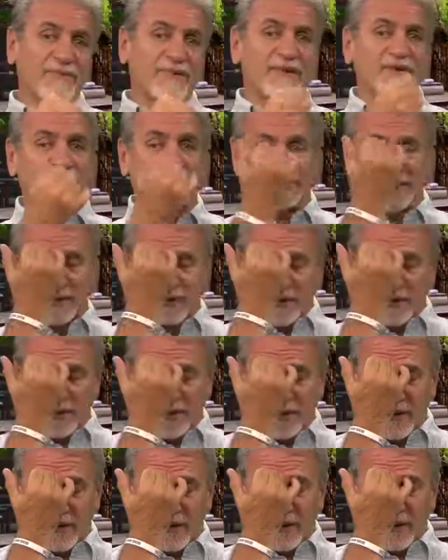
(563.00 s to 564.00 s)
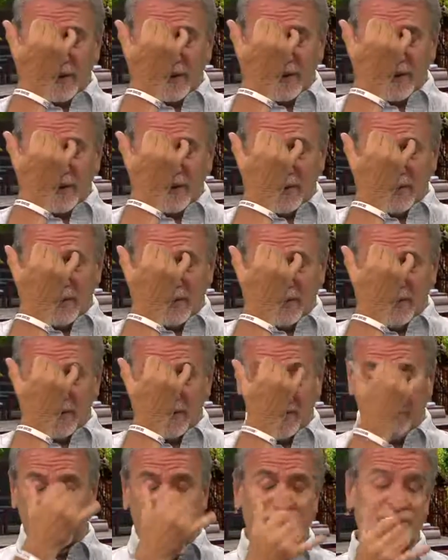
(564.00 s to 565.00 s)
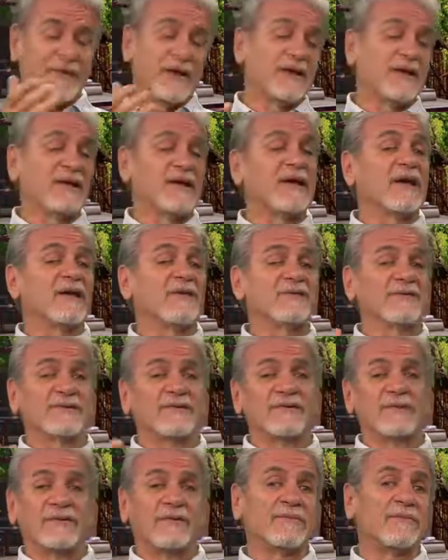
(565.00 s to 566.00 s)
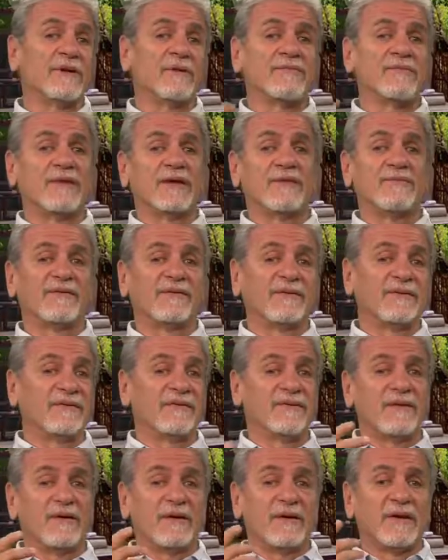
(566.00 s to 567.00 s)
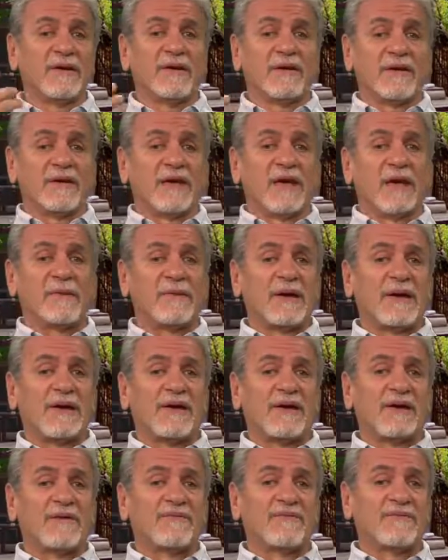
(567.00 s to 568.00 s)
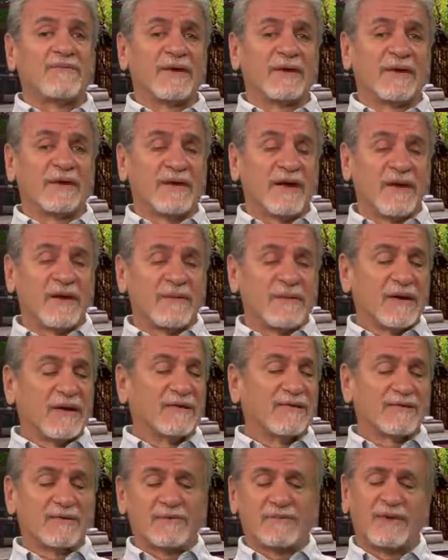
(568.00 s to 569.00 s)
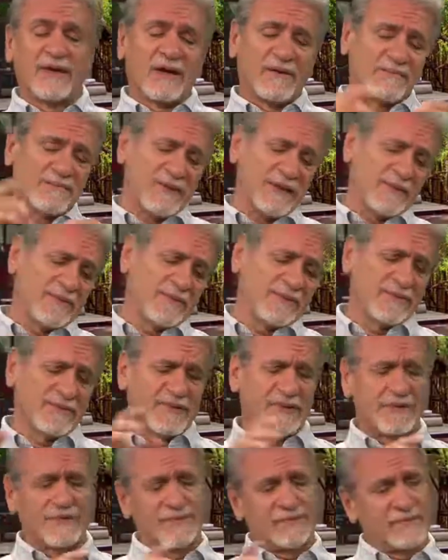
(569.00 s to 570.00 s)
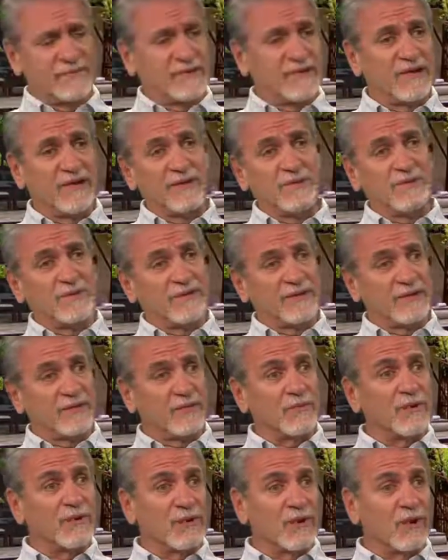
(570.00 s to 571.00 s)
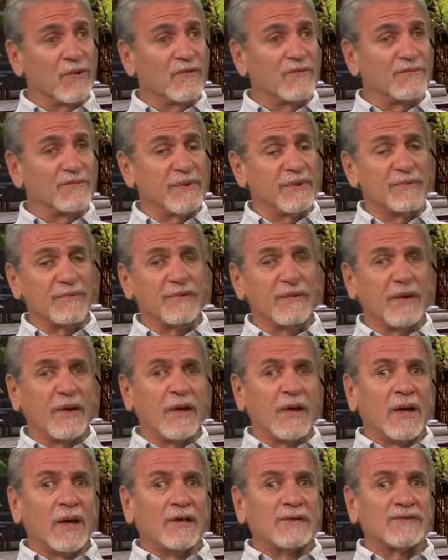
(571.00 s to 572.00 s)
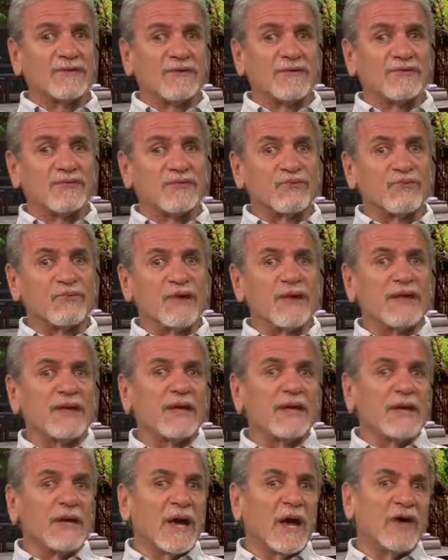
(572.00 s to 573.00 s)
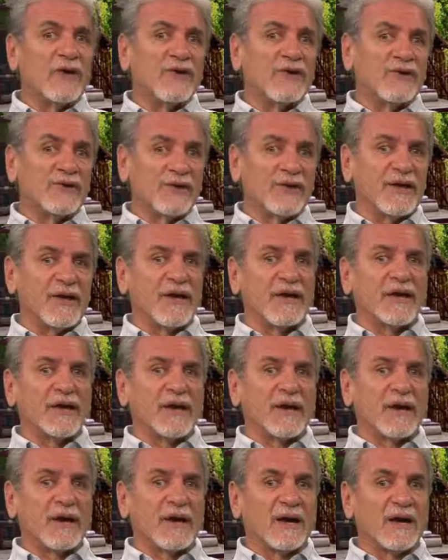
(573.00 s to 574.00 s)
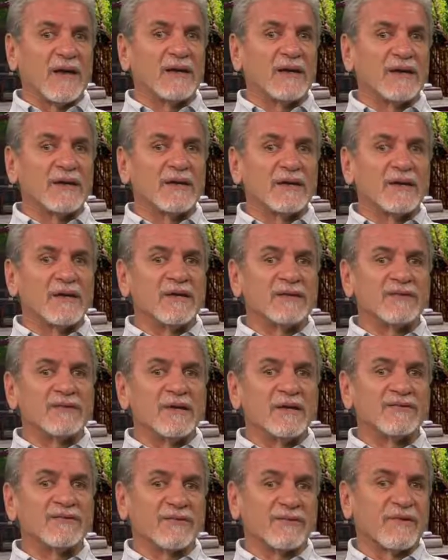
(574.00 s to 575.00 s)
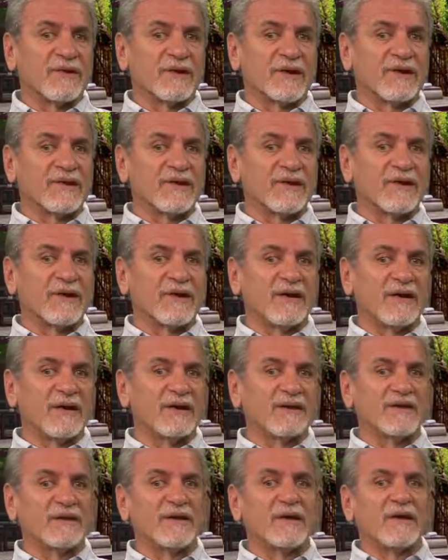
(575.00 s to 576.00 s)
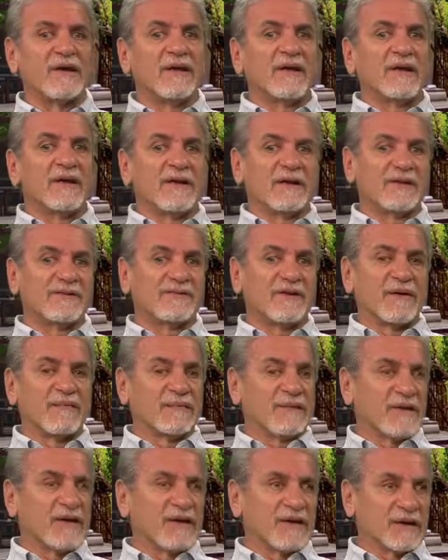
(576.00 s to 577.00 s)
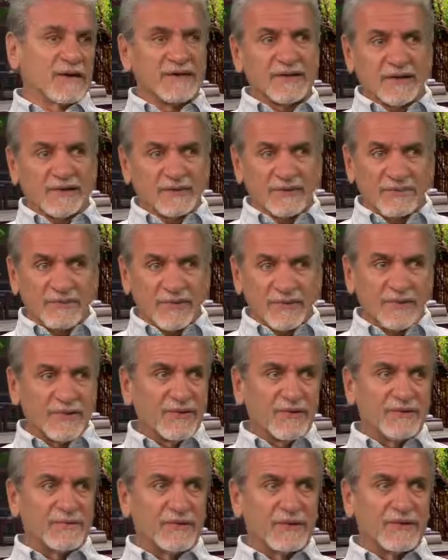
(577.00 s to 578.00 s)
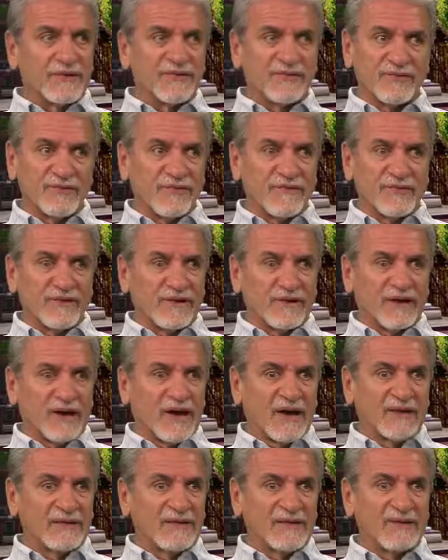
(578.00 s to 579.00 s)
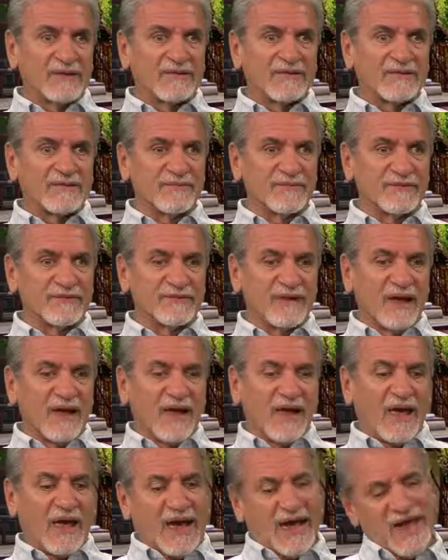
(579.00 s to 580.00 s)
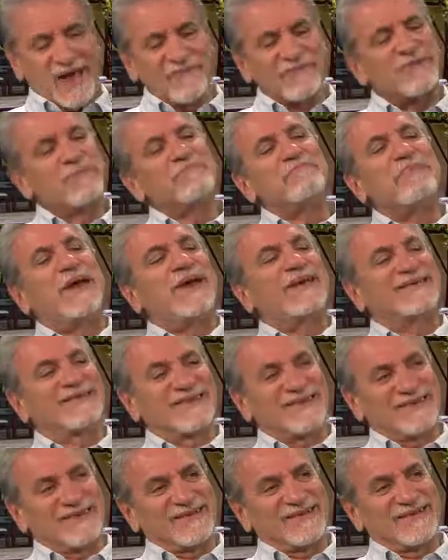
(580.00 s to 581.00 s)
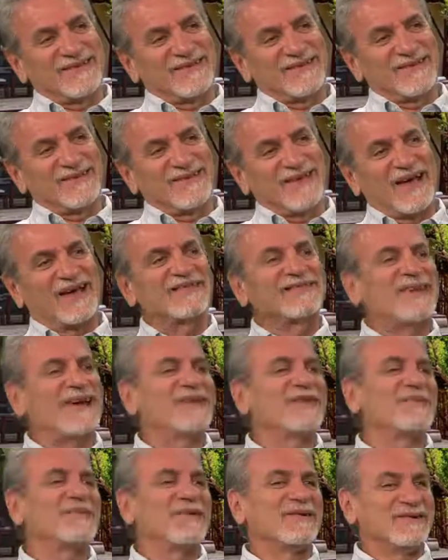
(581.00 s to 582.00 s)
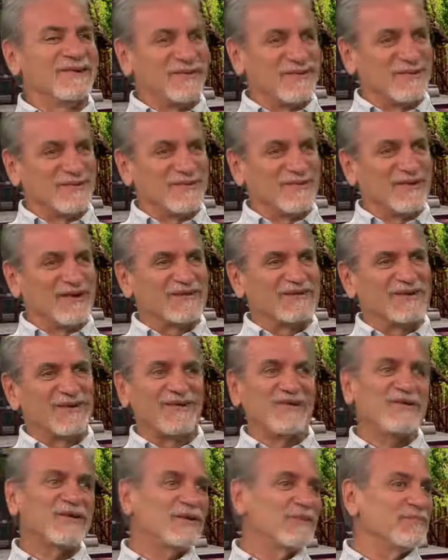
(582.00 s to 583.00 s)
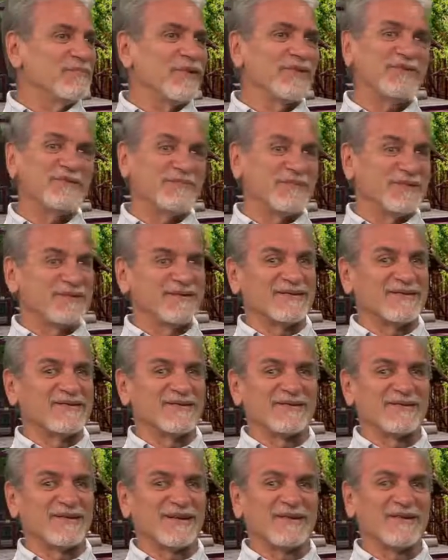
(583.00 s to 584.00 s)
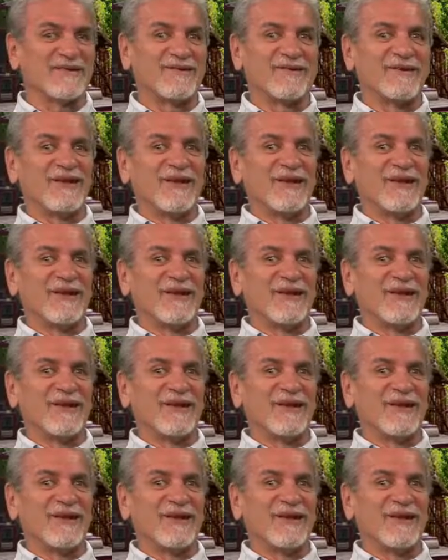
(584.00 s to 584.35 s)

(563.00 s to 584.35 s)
this, or, we believe in fighting cancer, or we believe in fighting MS, or we have people that deal with it, or we know of people. So it's really a good thing. It's a great idea, and that's why I'm glad I connected with you, because you have a lot of ideas, whereas I have the basics. I'll tell them what to do. I'll say, you can approach businesses. I go,